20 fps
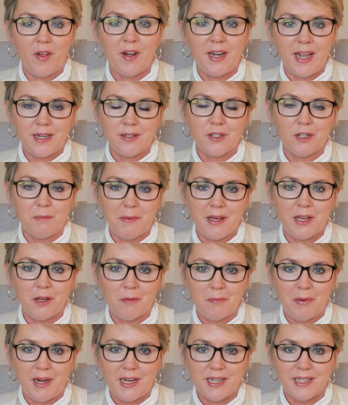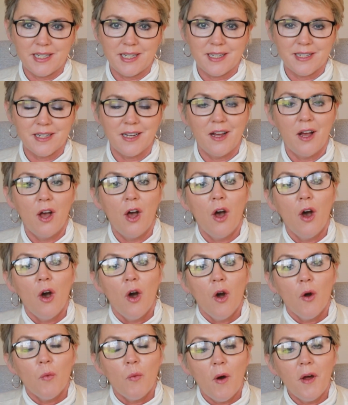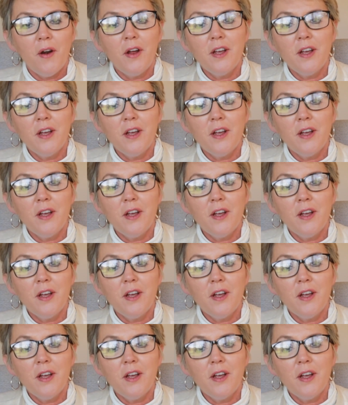that needs to be completed. What